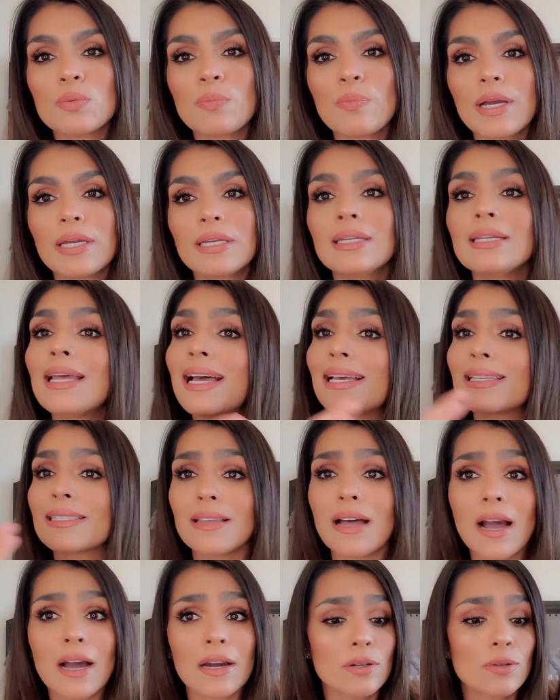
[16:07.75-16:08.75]
button. It has the
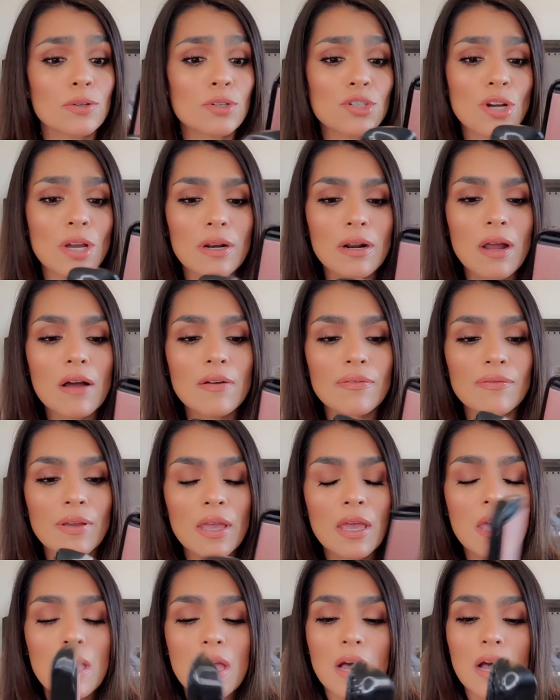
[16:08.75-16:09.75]
auto shut off
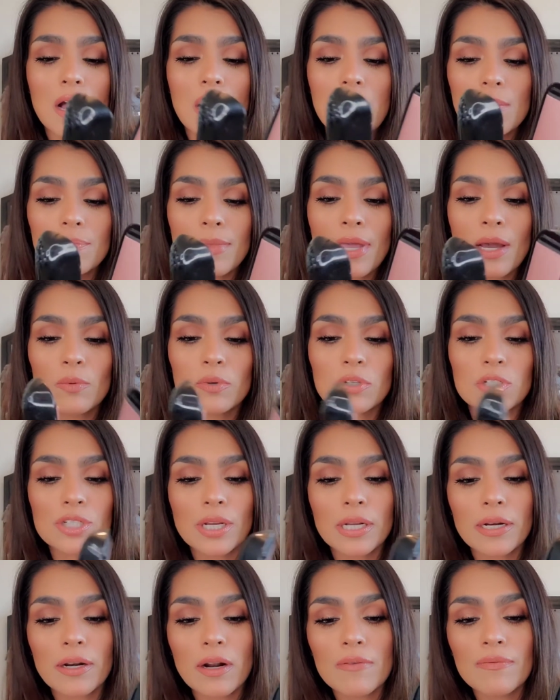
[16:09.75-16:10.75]
that will
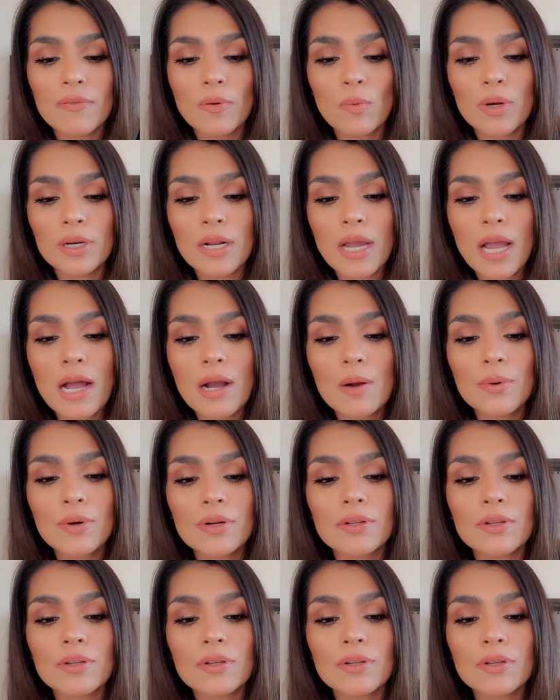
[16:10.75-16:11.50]
shut it off in 1 hour.